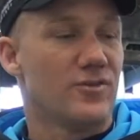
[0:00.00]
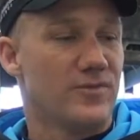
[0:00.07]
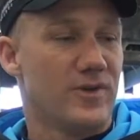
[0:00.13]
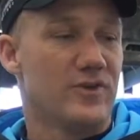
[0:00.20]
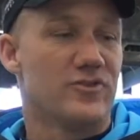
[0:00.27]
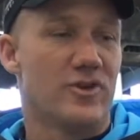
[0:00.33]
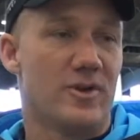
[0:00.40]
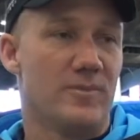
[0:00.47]
little
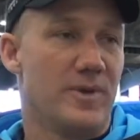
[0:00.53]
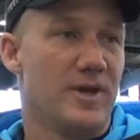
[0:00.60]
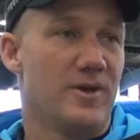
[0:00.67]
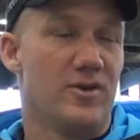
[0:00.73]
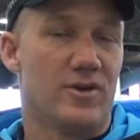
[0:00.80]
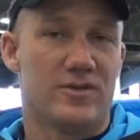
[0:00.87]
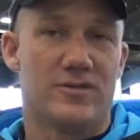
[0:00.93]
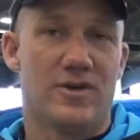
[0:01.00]
fish on a big
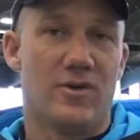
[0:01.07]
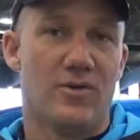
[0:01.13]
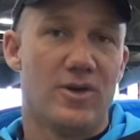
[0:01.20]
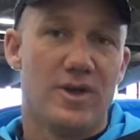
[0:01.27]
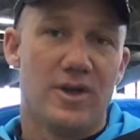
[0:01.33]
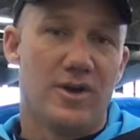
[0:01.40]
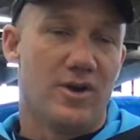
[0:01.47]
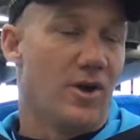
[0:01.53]
hook. So
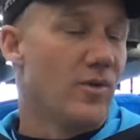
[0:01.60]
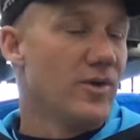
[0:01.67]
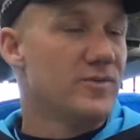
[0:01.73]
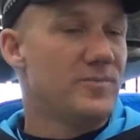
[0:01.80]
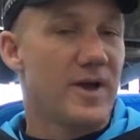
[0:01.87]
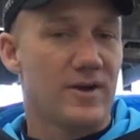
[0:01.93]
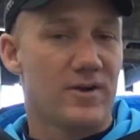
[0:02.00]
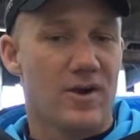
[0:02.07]
you're
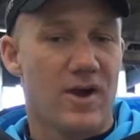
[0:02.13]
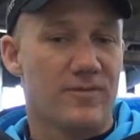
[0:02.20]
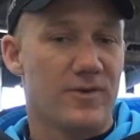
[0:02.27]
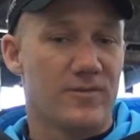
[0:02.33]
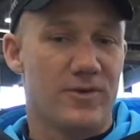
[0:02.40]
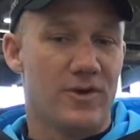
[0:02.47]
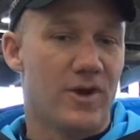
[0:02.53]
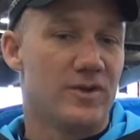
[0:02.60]
always better off
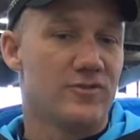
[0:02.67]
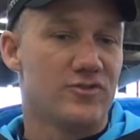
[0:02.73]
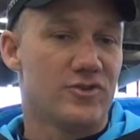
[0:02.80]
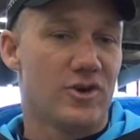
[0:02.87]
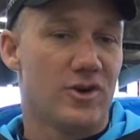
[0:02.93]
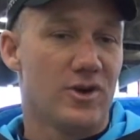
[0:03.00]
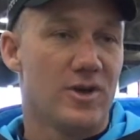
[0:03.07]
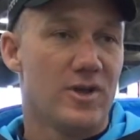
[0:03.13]
if you're
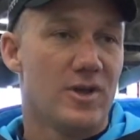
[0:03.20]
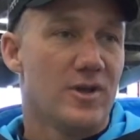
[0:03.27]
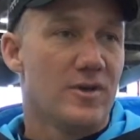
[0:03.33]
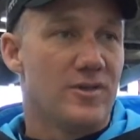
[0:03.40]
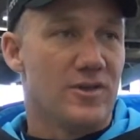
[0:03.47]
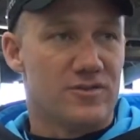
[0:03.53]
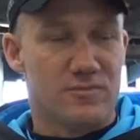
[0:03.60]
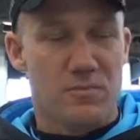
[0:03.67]
unsure.
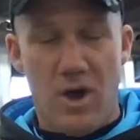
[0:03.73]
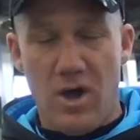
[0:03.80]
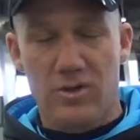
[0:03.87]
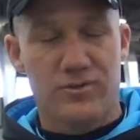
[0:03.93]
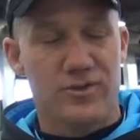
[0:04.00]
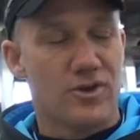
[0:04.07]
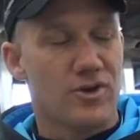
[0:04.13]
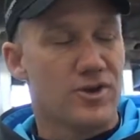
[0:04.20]
The
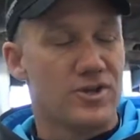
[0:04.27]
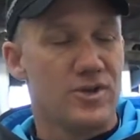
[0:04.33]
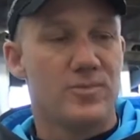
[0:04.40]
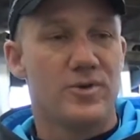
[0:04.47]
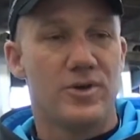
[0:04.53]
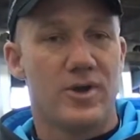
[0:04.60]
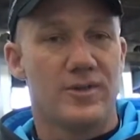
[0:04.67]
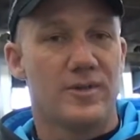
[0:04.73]
smaller the hook you
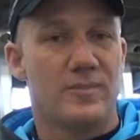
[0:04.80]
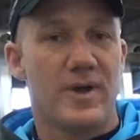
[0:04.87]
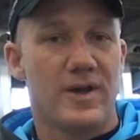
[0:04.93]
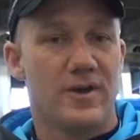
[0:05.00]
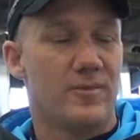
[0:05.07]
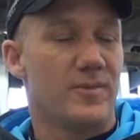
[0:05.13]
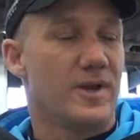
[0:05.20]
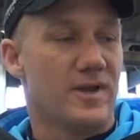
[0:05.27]
put on, the
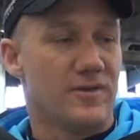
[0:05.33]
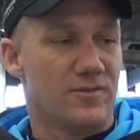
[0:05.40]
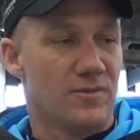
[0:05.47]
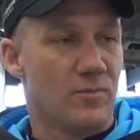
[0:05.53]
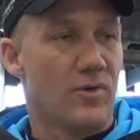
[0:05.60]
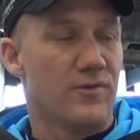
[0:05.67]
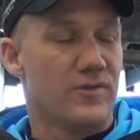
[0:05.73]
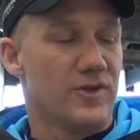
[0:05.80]
better because the
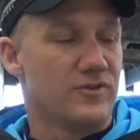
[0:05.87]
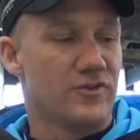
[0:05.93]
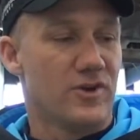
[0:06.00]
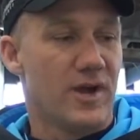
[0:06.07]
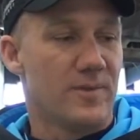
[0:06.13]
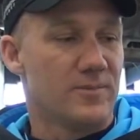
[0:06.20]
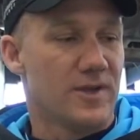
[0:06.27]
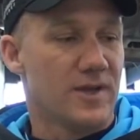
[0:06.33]
more fish you're
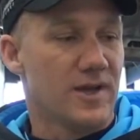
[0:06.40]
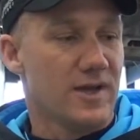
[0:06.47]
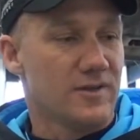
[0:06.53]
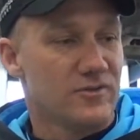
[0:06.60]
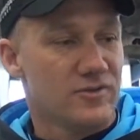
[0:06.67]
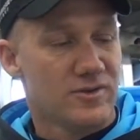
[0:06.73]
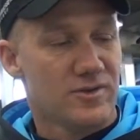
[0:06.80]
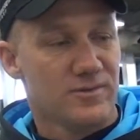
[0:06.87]
apt to
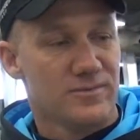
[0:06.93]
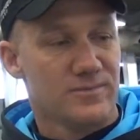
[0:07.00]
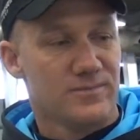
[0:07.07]
catch.